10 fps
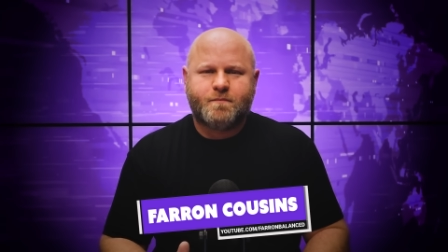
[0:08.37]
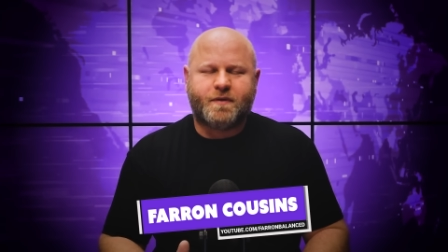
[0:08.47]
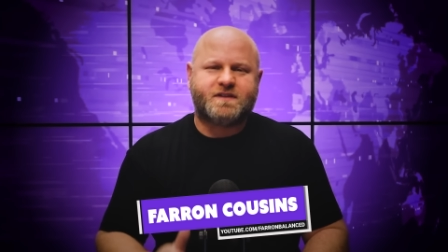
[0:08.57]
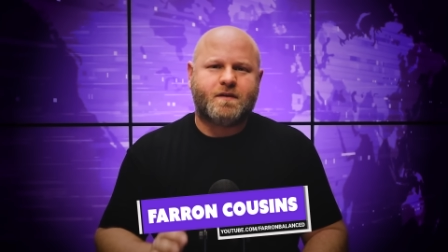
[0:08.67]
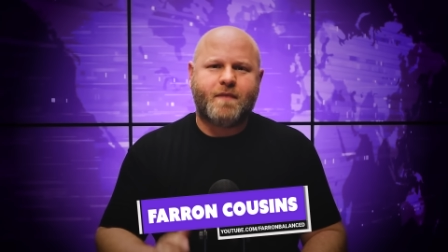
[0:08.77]

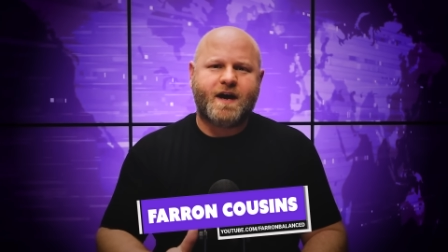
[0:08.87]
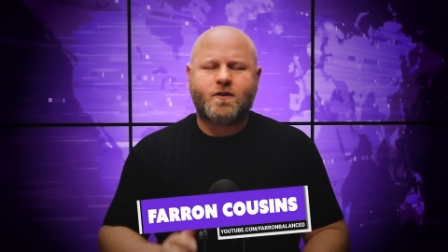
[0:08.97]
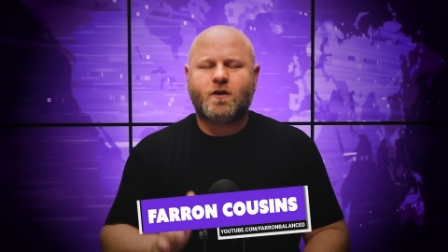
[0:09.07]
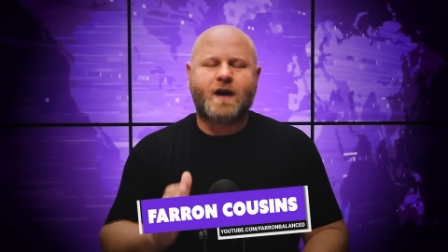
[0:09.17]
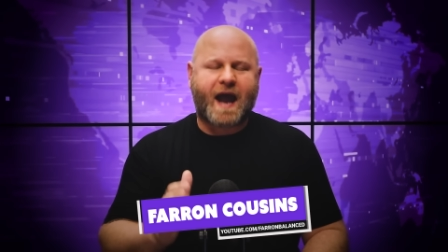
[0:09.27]
but to
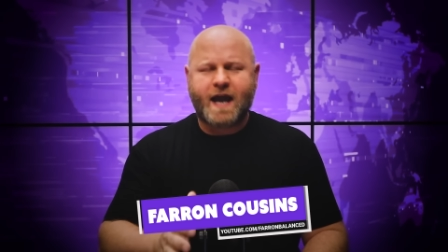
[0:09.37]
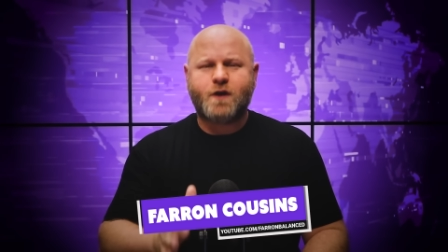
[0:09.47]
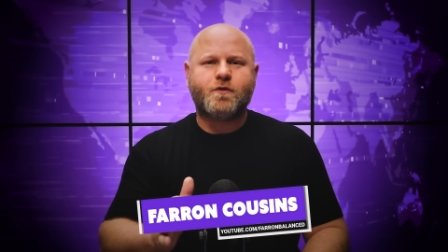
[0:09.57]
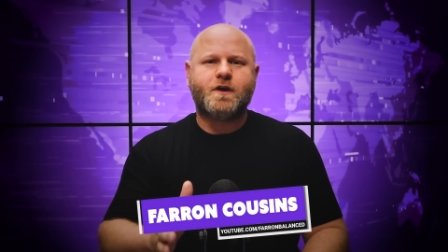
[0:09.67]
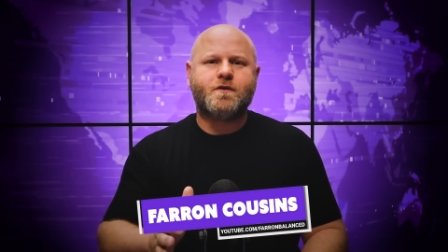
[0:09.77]
make her
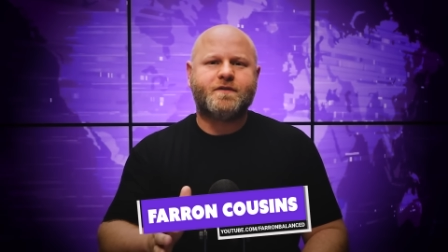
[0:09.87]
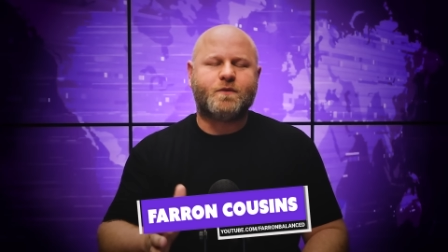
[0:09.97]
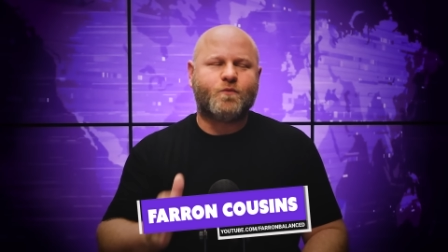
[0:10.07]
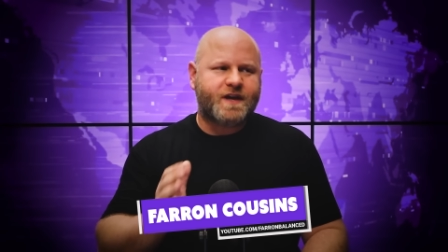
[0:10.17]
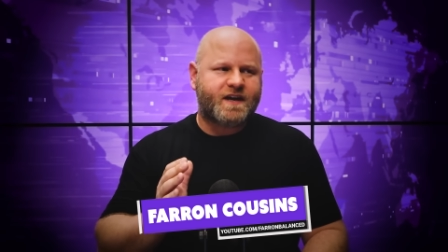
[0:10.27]
angrier
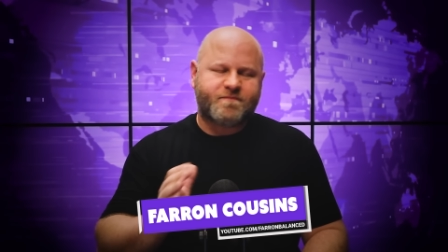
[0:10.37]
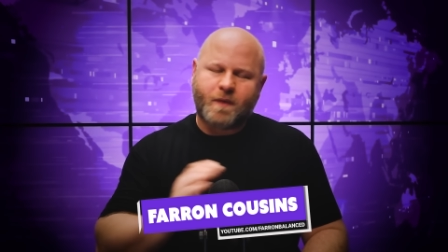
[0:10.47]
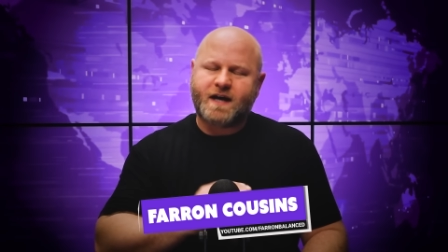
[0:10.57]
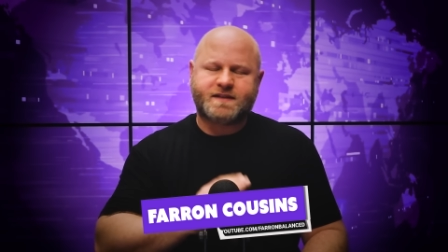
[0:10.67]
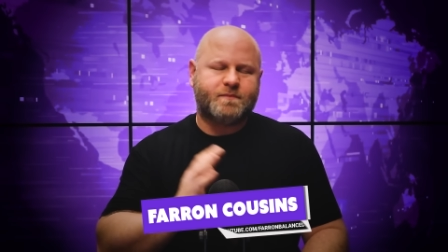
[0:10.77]
than we have
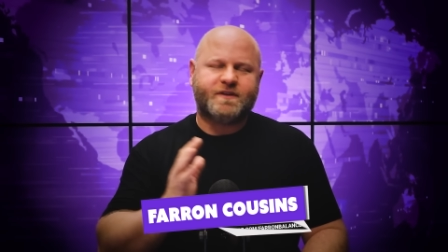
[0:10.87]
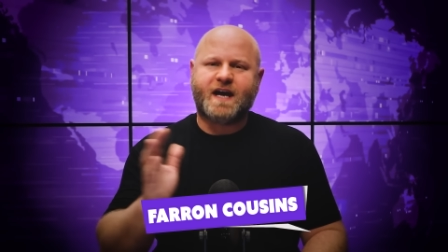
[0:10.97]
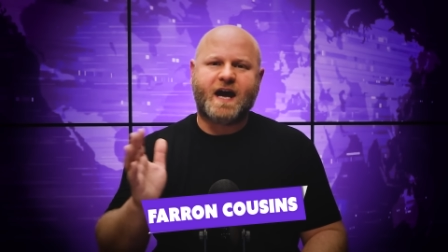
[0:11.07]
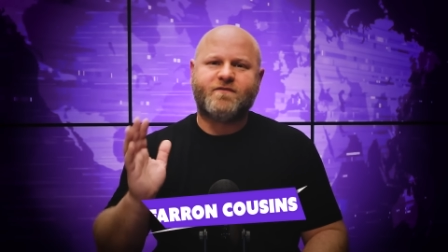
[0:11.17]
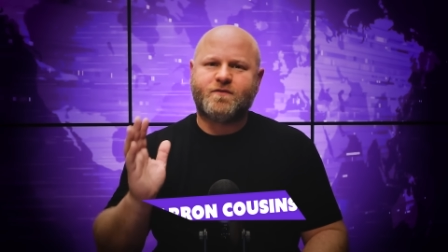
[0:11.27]

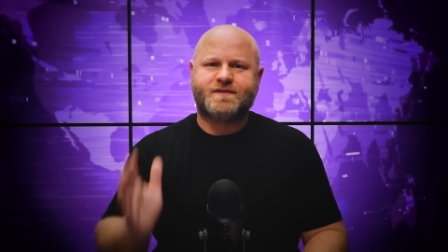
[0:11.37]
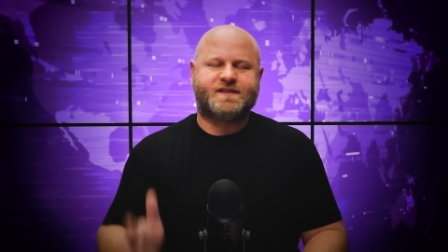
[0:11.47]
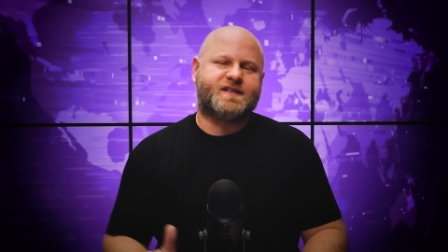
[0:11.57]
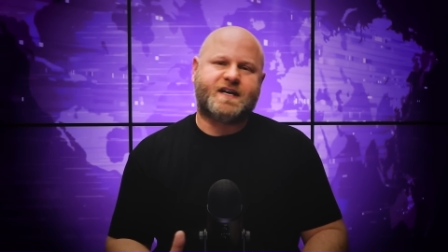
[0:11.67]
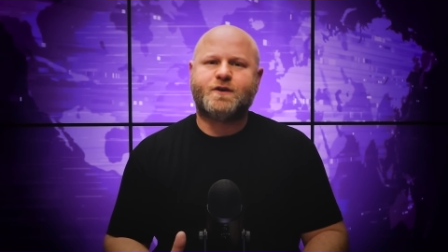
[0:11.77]
possibly ever
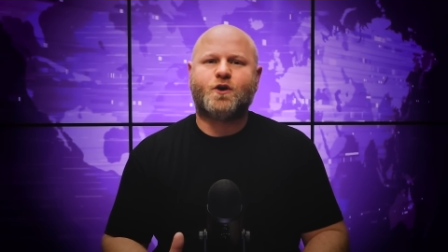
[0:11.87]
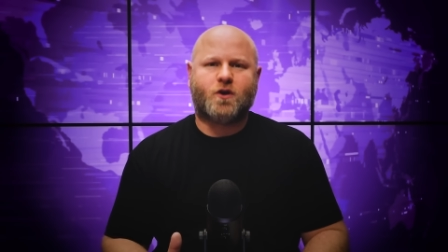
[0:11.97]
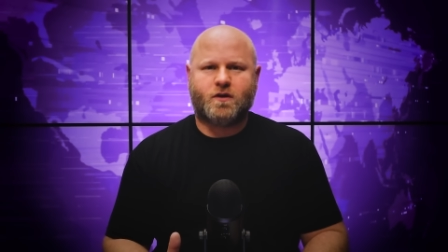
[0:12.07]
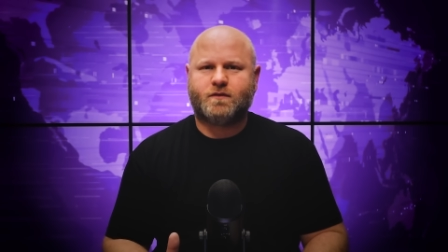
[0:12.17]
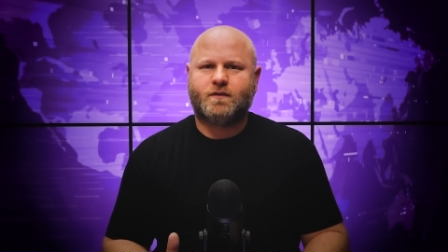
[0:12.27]
seen
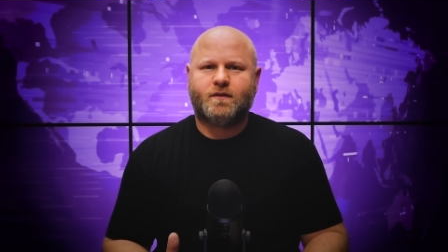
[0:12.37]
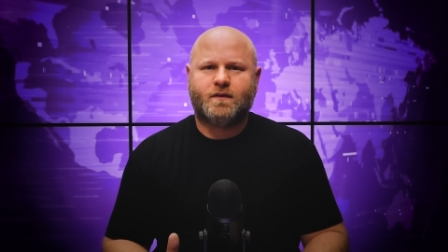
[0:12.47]
her.